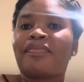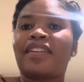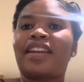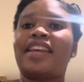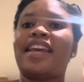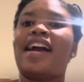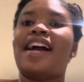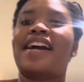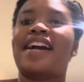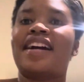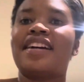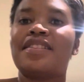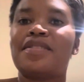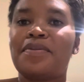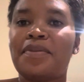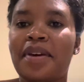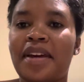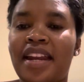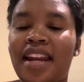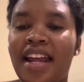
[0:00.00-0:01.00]
Yeah, guys,
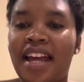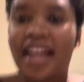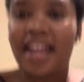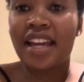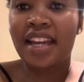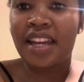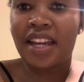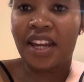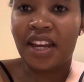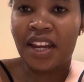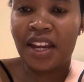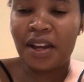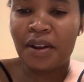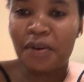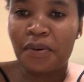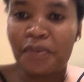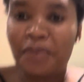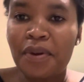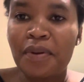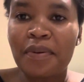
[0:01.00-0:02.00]
we had a.
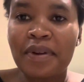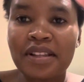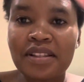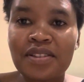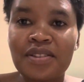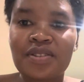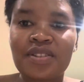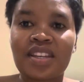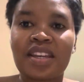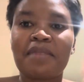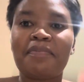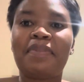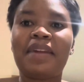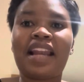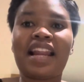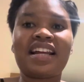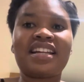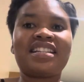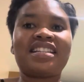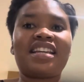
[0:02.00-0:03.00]
We went to get
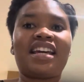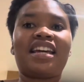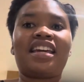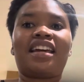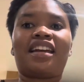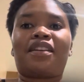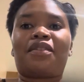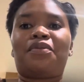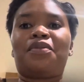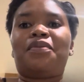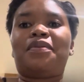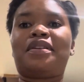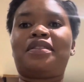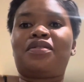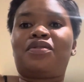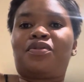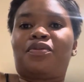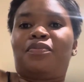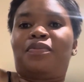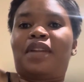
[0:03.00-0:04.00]
plant again. We
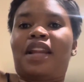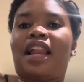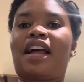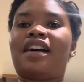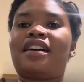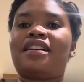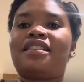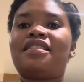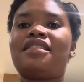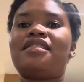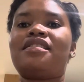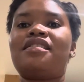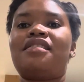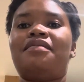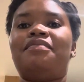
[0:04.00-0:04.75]
went to plant.